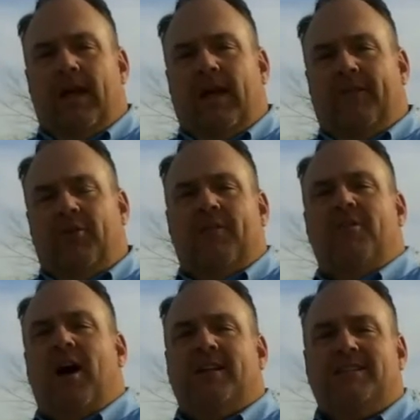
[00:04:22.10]
If you have
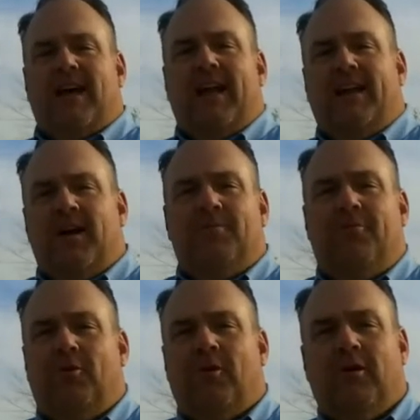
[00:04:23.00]
not signed up
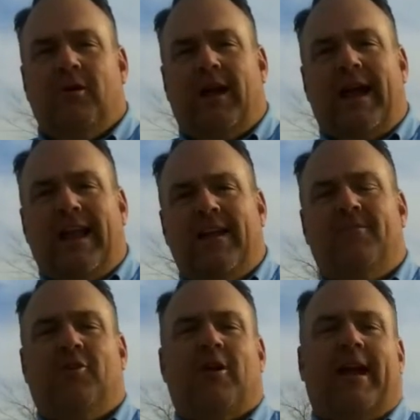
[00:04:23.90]
for any of
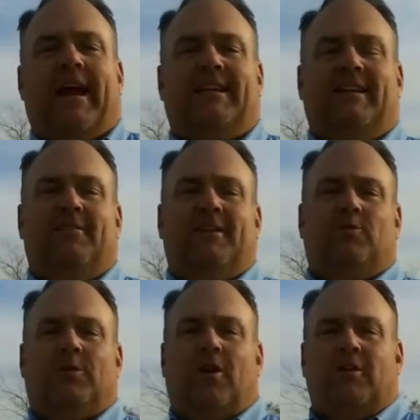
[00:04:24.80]
the great activities
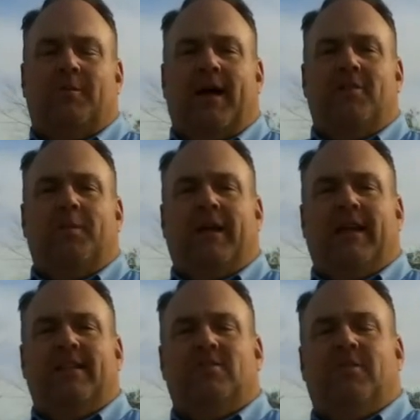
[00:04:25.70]
we talked about at the
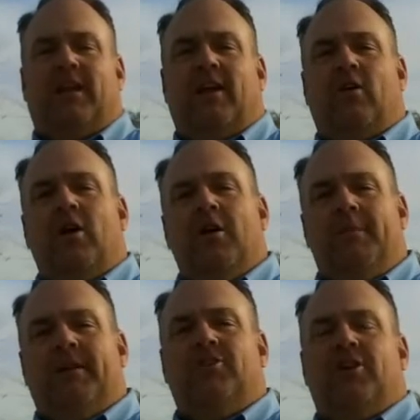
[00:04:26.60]
beginning of this video,
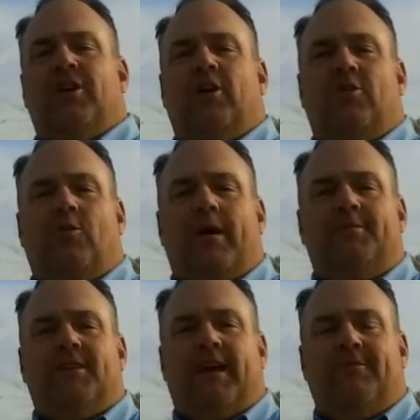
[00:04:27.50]
make sure you go to the
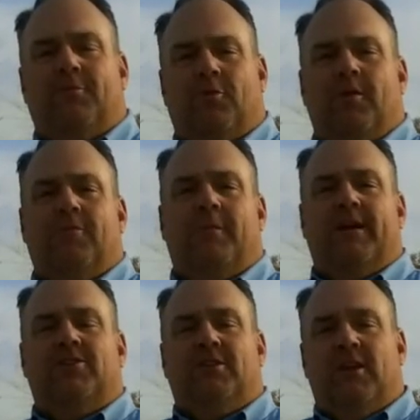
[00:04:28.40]
website for more
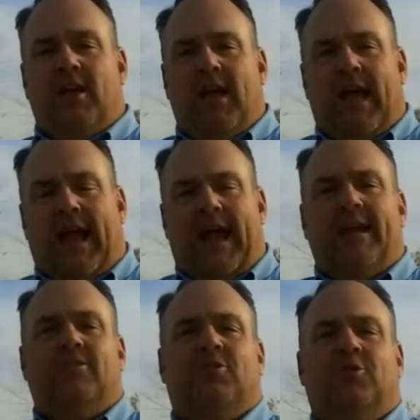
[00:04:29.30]
information
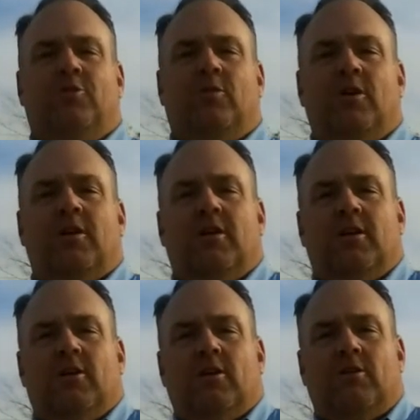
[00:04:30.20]
and to
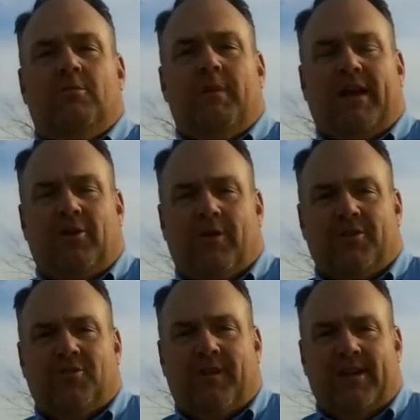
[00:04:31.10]
make your
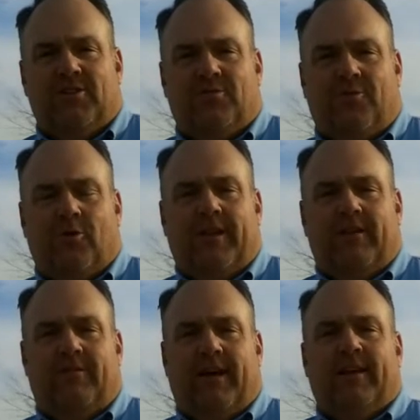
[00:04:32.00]
reservation for the
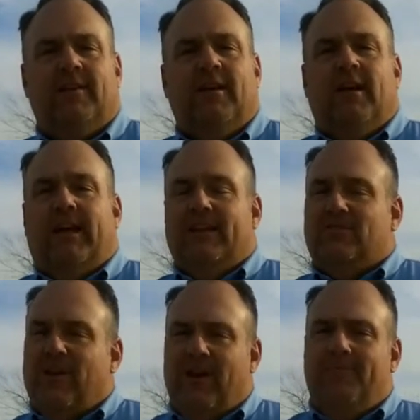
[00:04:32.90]
event. It is
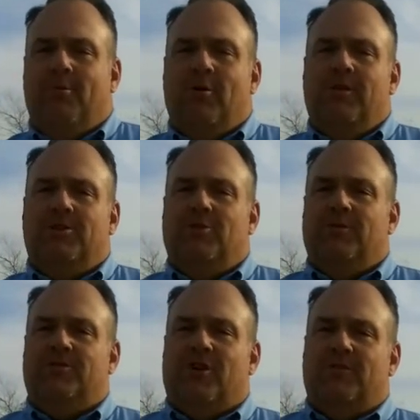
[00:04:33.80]
very important that you
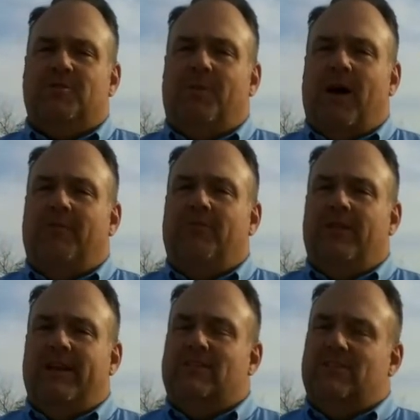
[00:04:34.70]
reserve a spot for
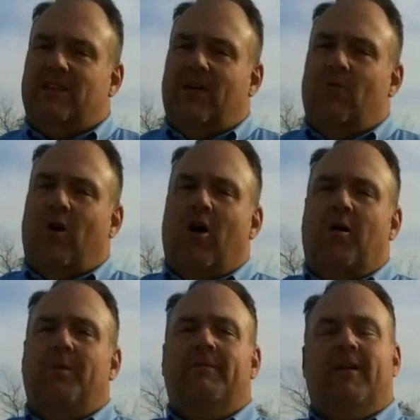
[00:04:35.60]
these because they will all
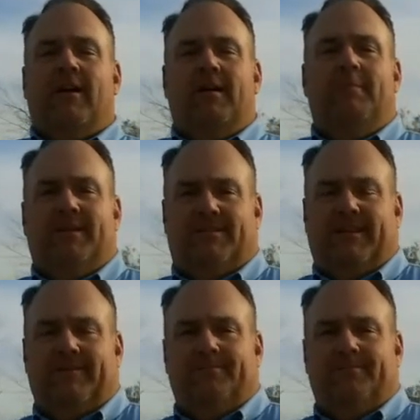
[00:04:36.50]
be very busy.